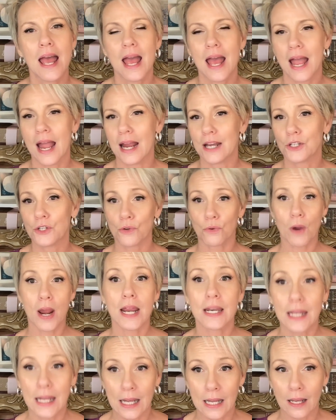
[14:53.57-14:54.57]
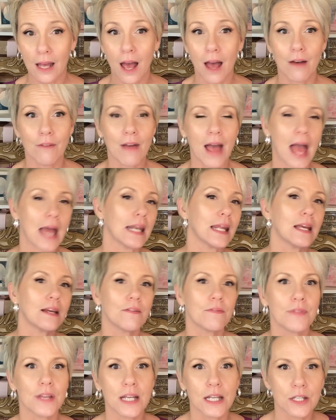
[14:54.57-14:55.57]
a training of any
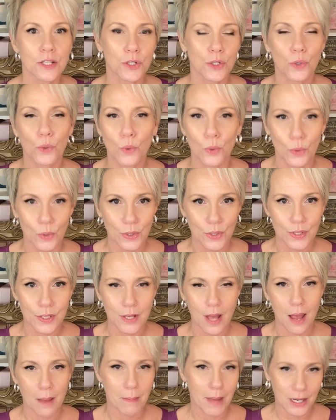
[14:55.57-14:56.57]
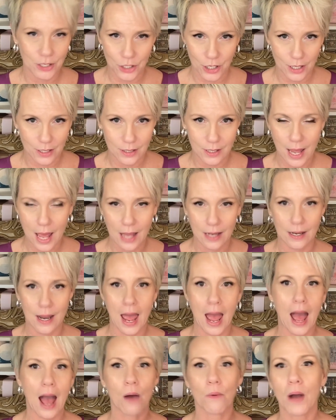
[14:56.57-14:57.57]
of these tools I mentioned and
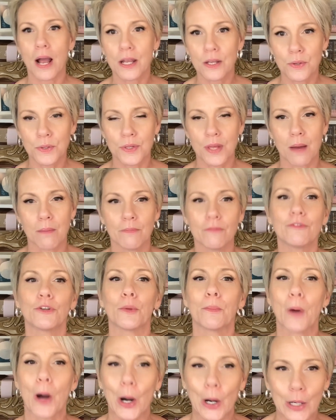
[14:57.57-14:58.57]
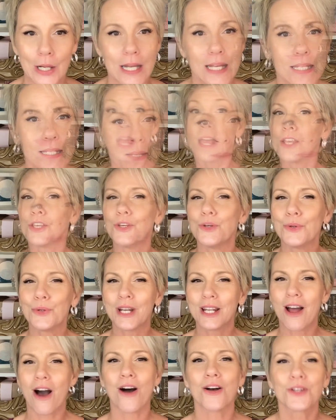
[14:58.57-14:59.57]
how I use them for parties. You
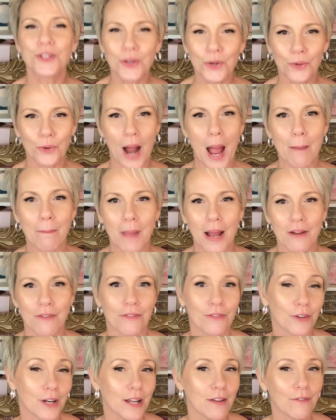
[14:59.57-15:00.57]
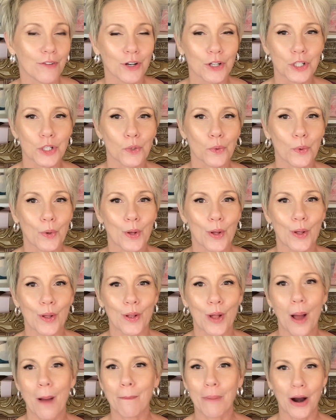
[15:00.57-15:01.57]
can also grab my free
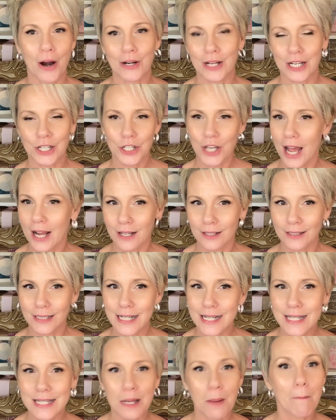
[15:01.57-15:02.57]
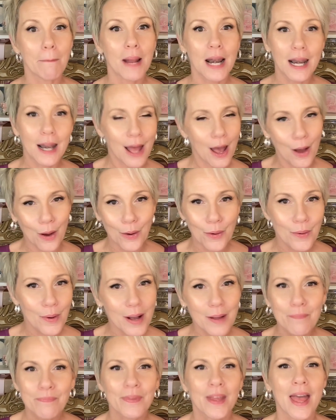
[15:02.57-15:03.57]
virtual party checklist below
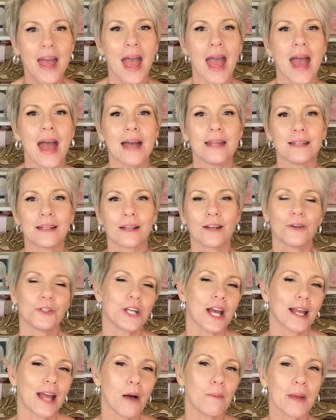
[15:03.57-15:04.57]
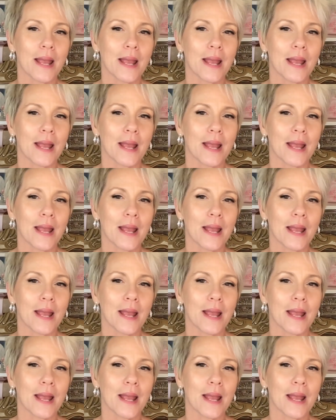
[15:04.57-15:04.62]
and go check out my